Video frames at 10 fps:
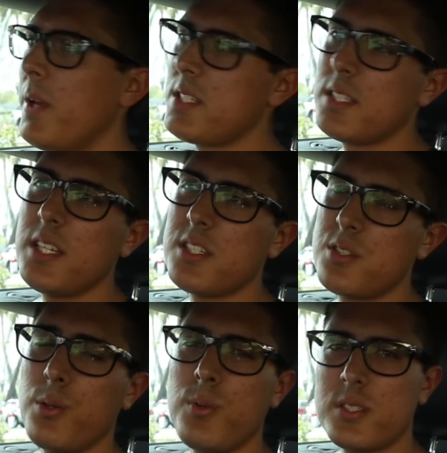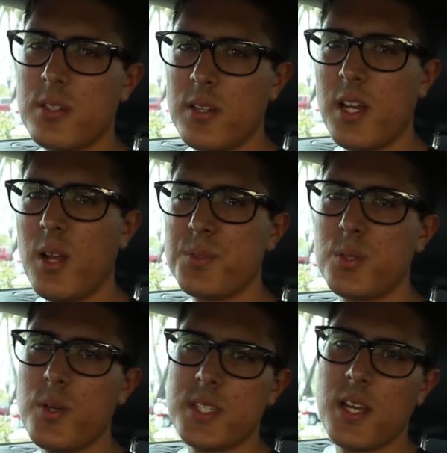Basically, a tune is going to help
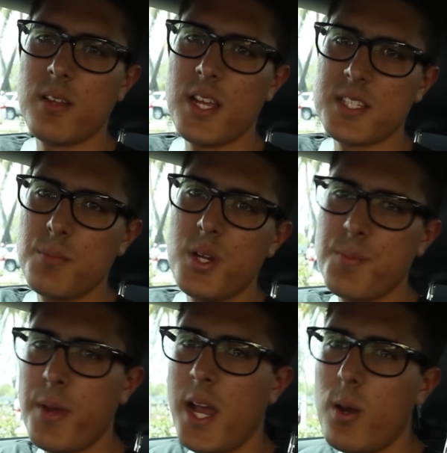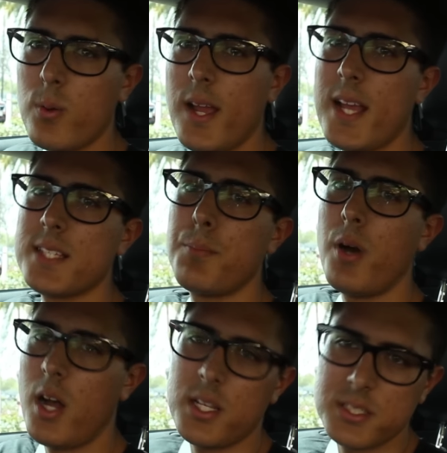squeeze out as much power as
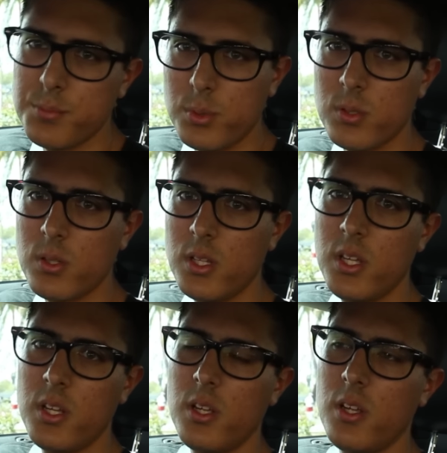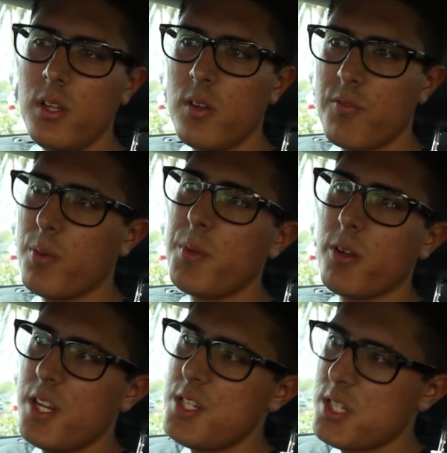possible from
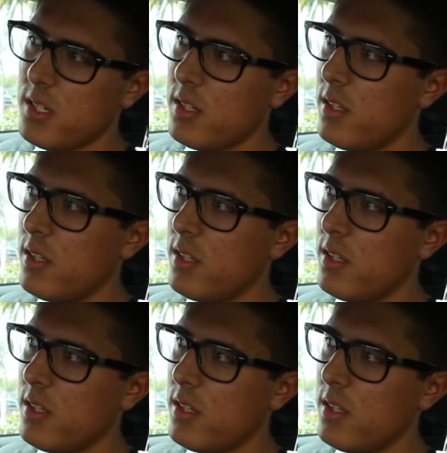your engine.